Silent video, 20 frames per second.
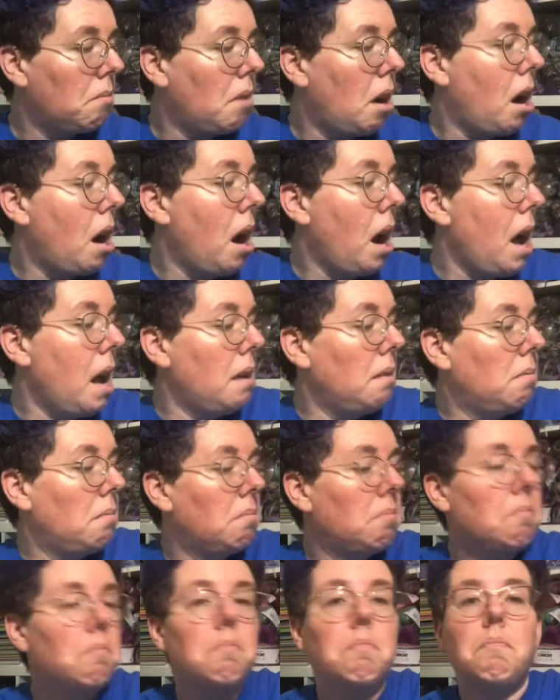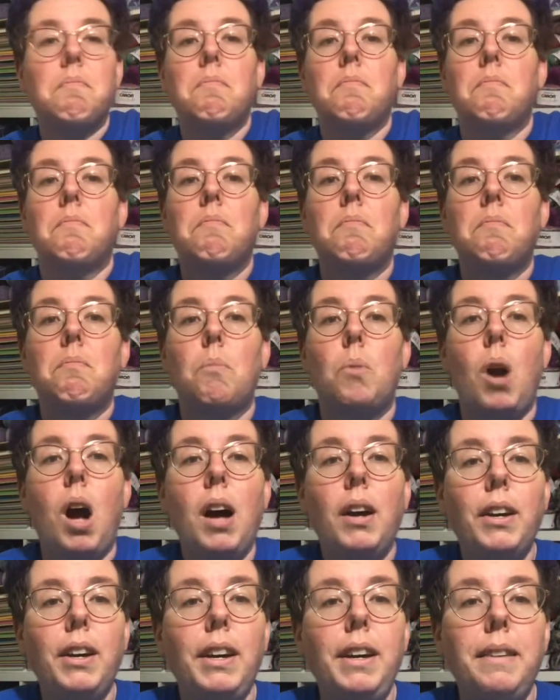All right, we're
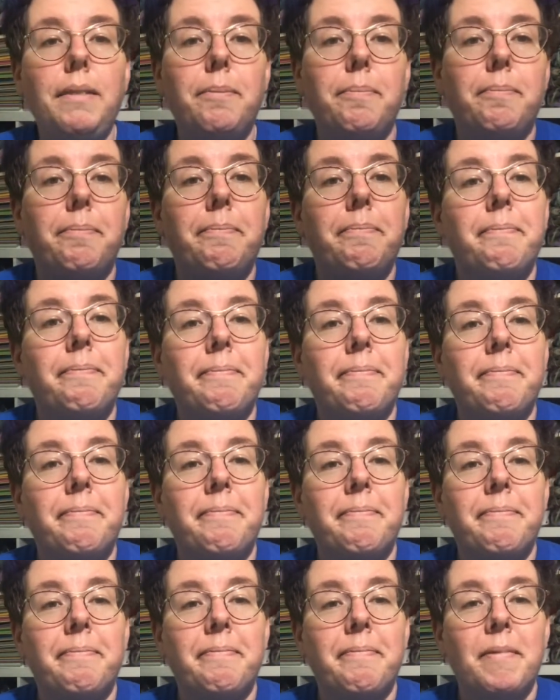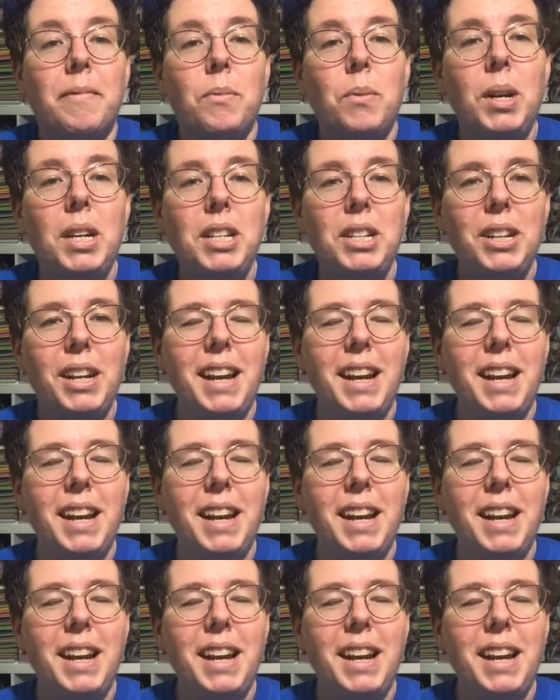all good. What did